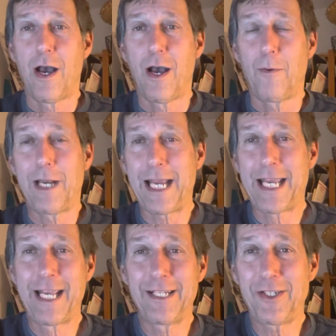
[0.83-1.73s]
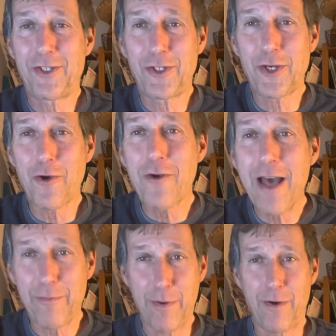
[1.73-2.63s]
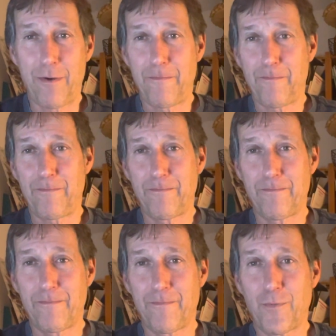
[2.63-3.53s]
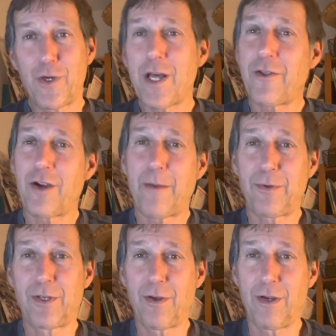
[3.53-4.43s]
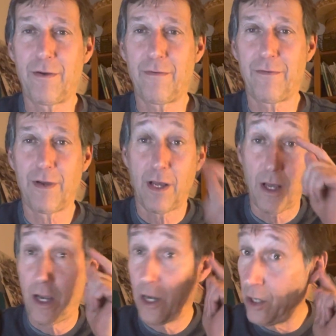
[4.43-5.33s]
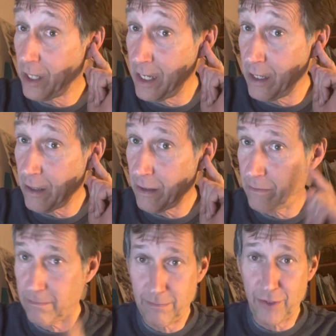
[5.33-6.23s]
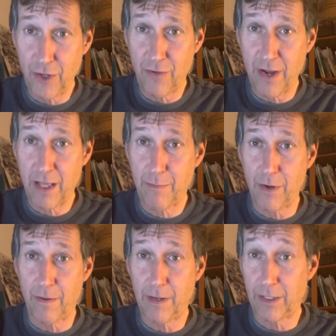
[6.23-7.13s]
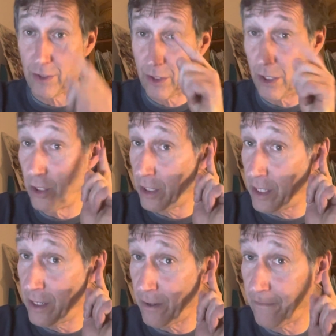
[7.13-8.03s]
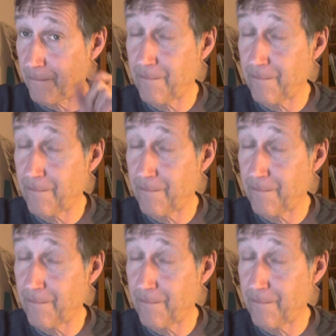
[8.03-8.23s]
Well, hey kids, it's Joe Rathbone for another episode of Look Here. Joe Rathbone. That's Look Here.